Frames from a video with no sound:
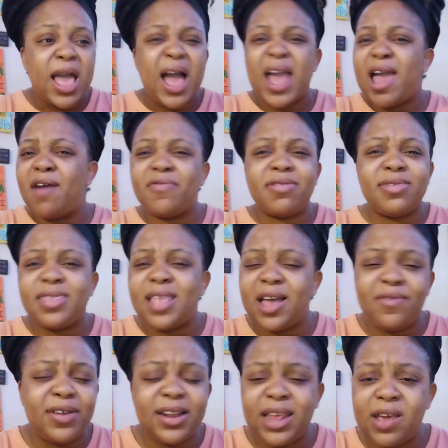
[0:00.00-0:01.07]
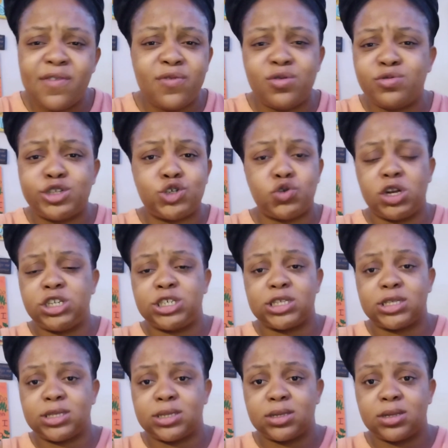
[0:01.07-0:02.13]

I have never lived with restrictions.